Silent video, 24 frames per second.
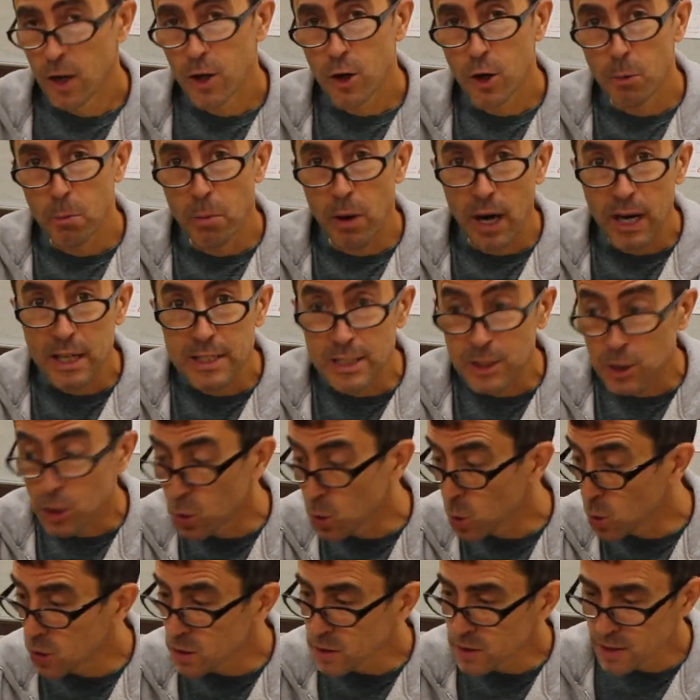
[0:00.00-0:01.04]
the box of
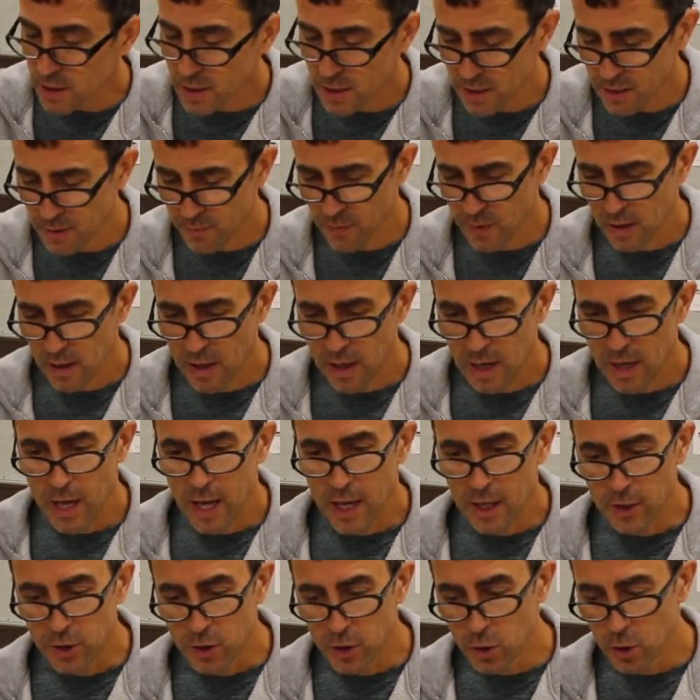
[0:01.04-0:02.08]
tools
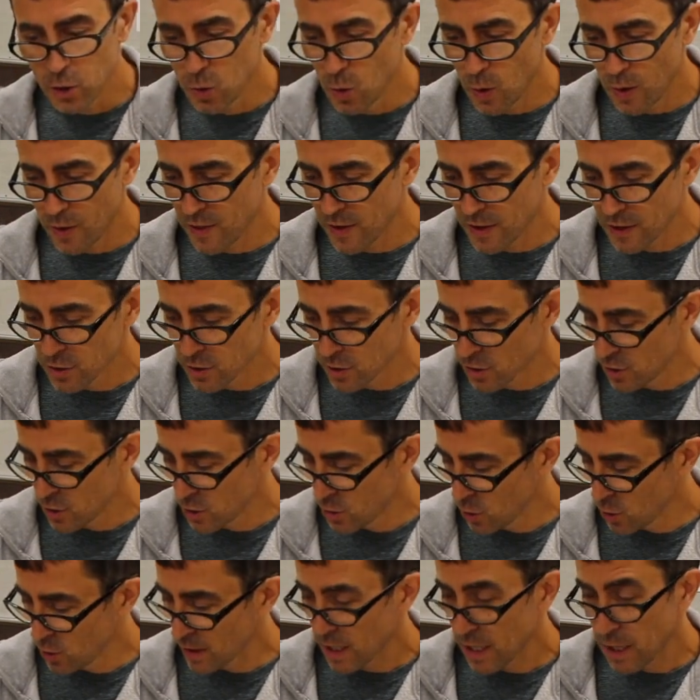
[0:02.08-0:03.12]
and 2 things you can
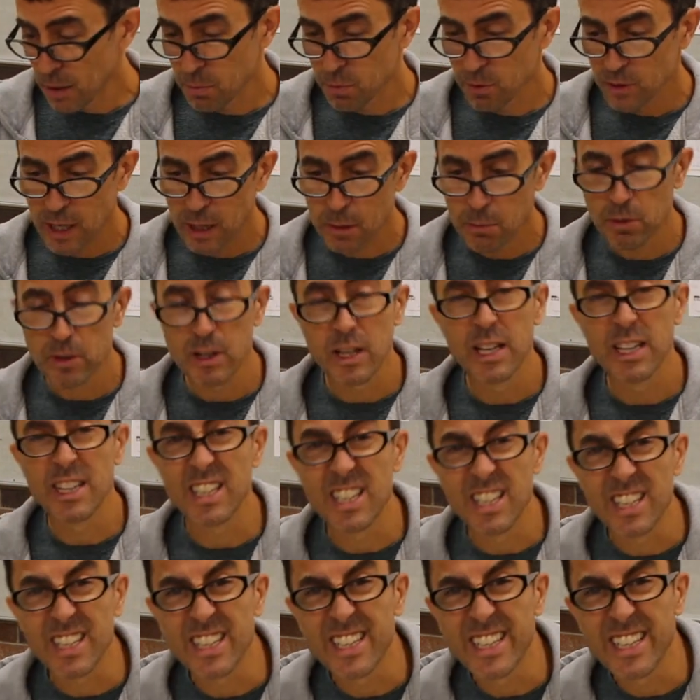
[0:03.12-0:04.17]
do to keep your table a
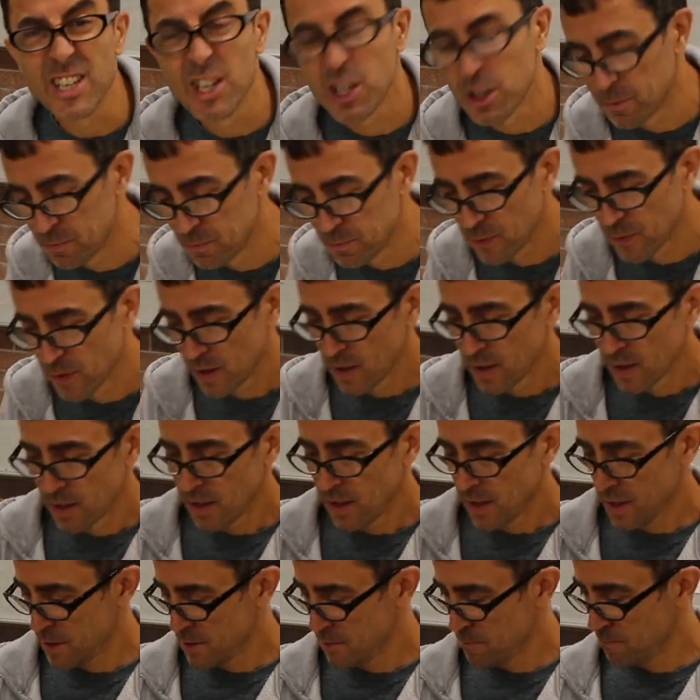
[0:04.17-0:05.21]
little cleaner.
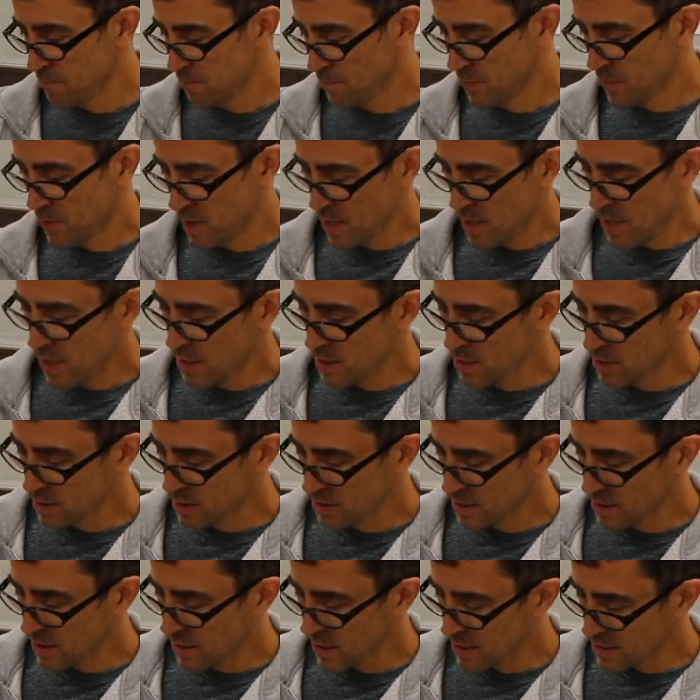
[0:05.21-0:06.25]
As you can
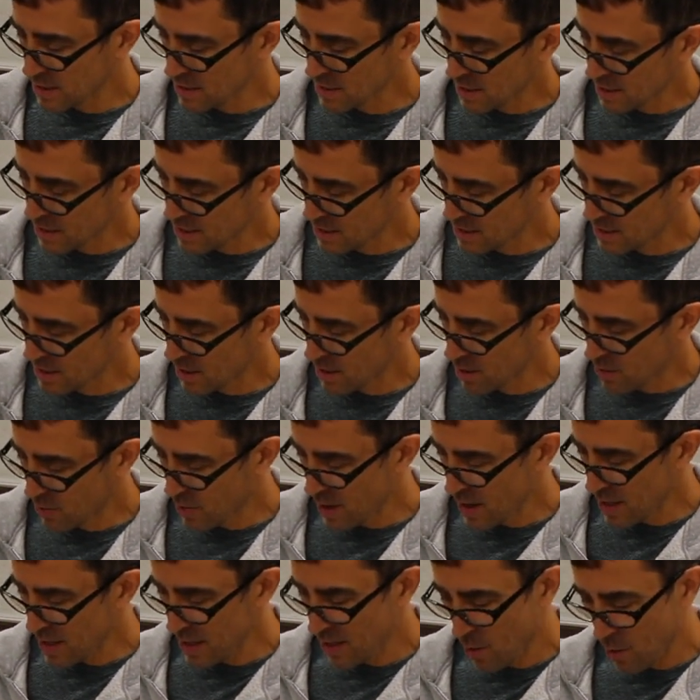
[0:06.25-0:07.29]
see, I just set this down
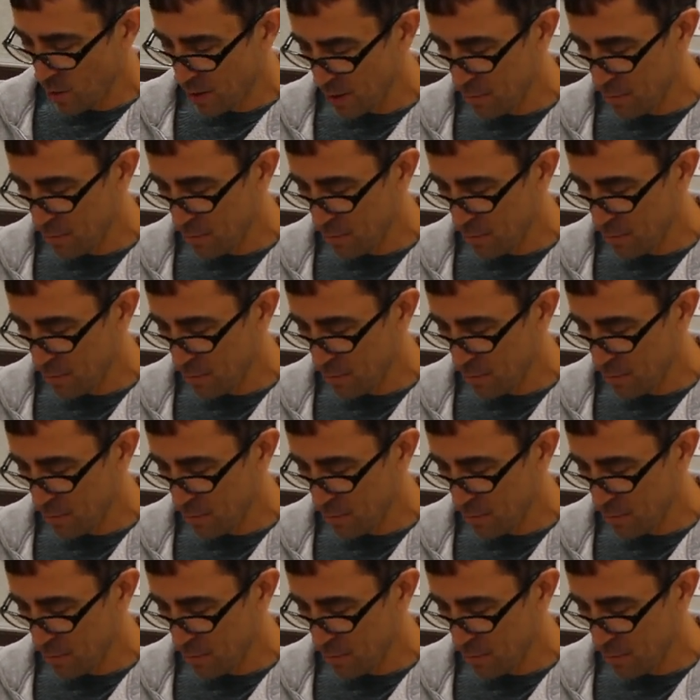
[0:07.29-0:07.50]
already, and we